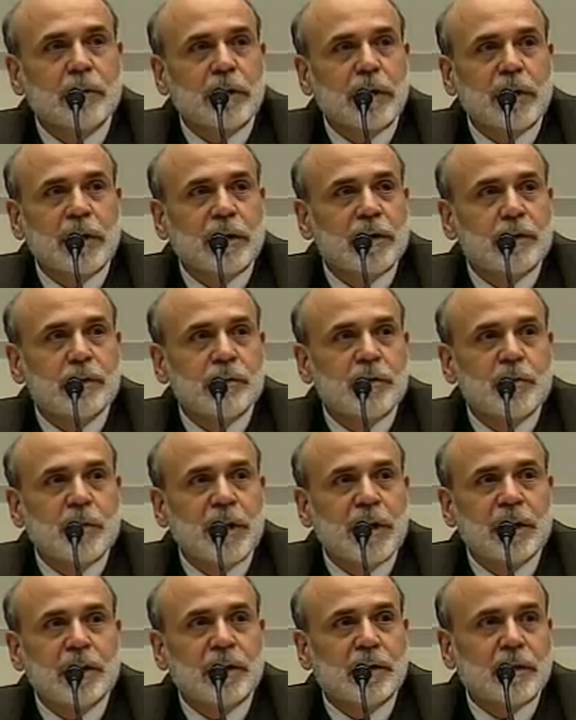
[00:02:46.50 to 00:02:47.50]
getting interest
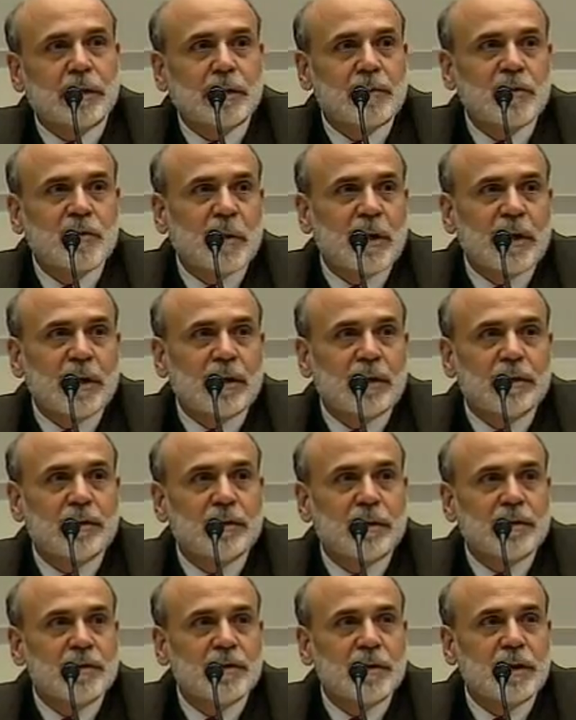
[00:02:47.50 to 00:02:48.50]
back, and it comes back.
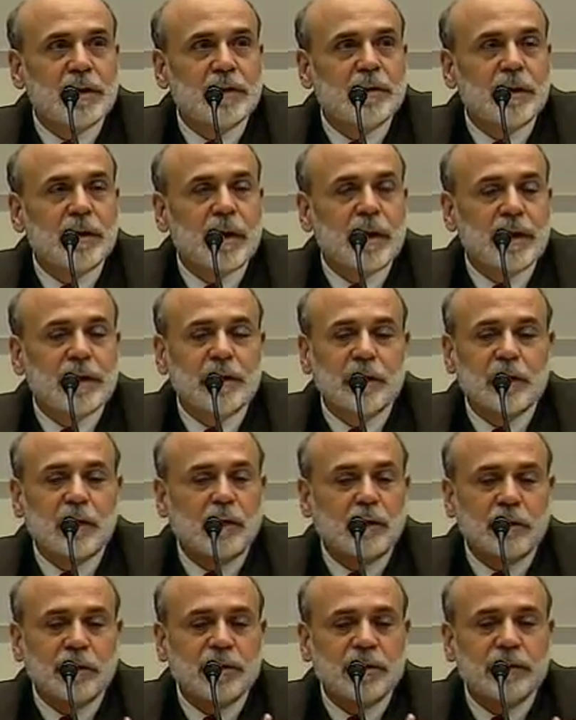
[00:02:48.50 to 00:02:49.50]
It's not at the
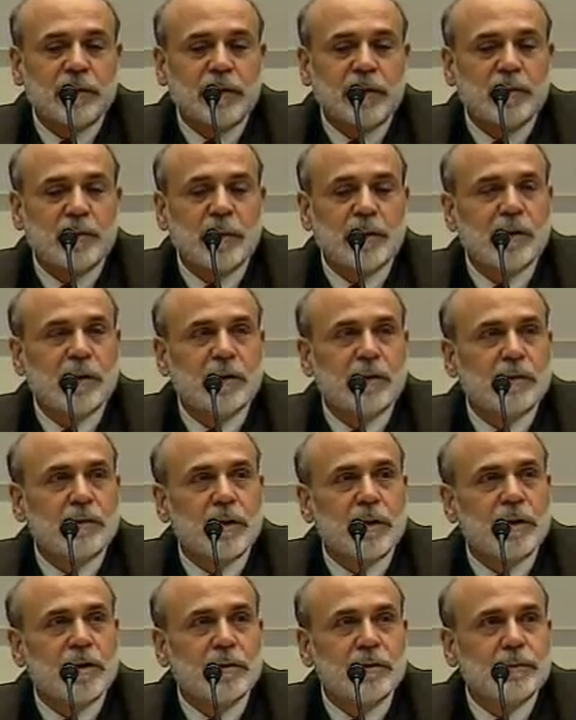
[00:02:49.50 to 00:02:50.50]
cost of any American
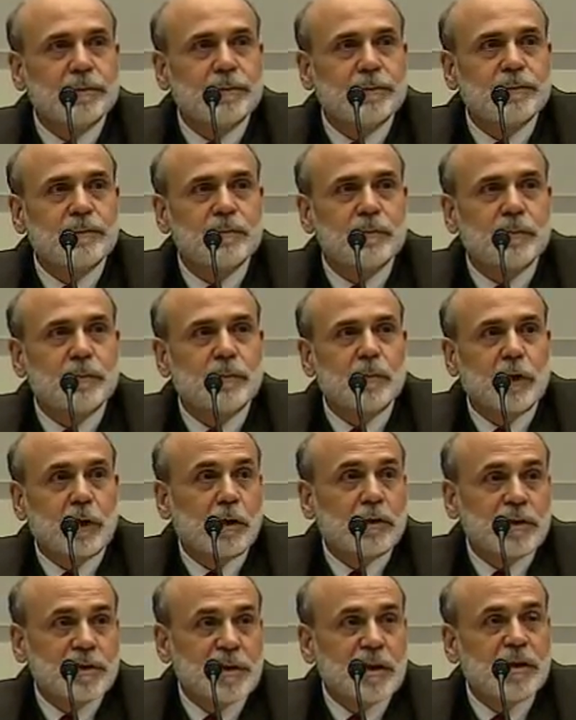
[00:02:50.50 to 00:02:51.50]
credit. We are
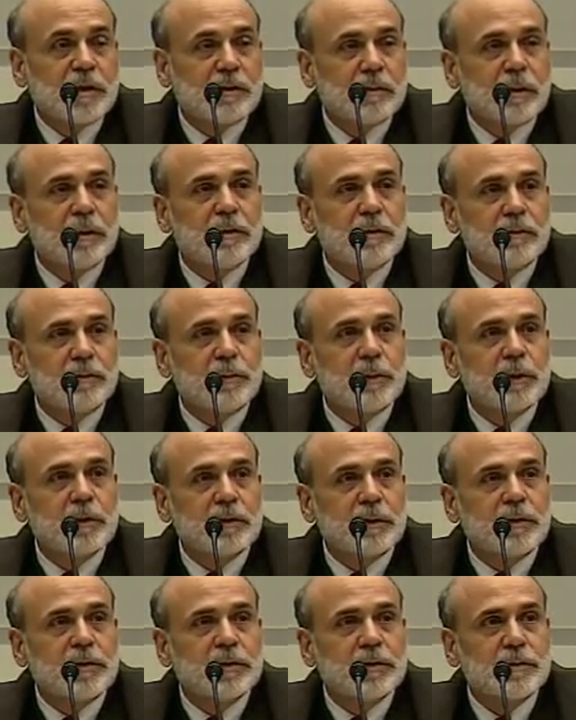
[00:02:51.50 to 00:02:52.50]
extending credit to
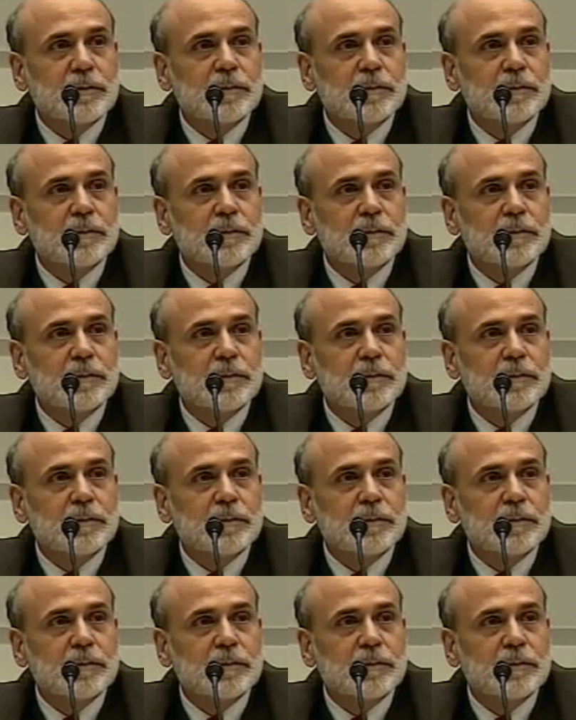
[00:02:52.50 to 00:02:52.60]
Americans.